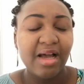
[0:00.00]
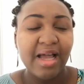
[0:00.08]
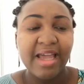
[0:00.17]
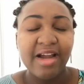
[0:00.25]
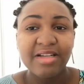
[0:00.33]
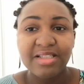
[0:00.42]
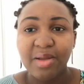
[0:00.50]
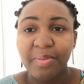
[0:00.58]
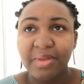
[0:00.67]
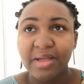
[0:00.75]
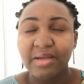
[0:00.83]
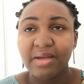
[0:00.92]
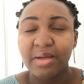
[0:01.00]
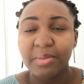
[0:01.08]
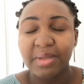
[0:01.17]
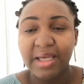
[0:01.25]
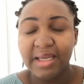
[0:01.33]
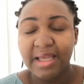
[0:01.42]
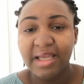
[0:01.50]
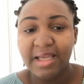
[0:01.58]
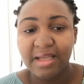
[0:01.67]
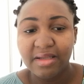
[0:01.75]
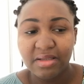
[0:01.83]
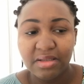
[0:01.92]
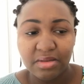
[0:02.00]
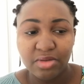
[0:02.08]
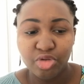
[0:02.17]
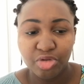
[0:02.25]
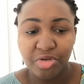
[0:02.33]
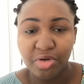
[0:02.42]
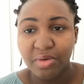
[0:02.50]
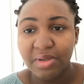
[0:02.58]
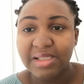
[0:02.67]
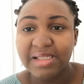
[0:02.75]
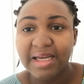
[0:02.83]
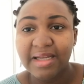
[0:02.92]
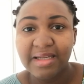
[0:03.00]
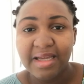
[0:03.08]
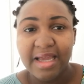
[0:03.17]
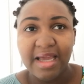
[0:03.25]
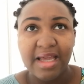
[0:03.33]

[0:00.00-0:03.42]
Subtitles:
I heard something Kenny Hagin Jr. said.